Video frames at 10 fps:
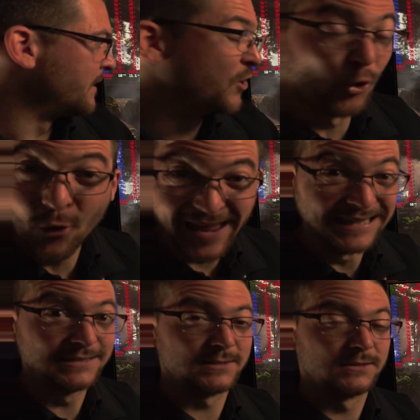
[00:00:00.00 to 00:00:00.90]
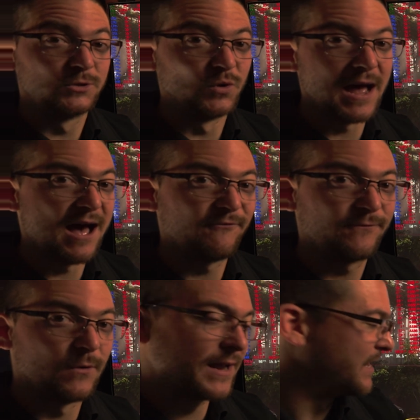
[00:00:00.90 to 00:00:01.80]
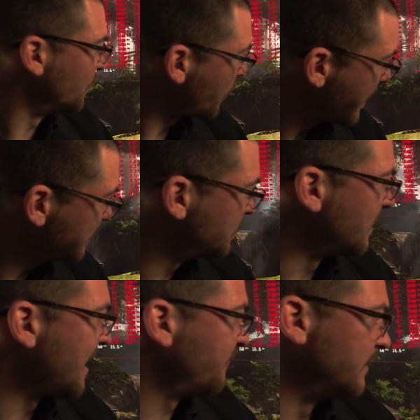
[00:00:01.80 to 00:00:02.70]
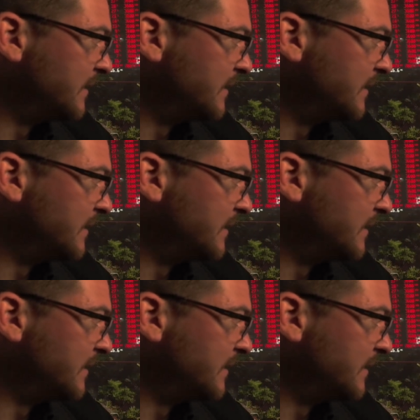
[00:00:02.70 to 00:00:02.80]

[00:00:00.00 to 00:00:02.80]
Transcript: great to have. Okay, great to have.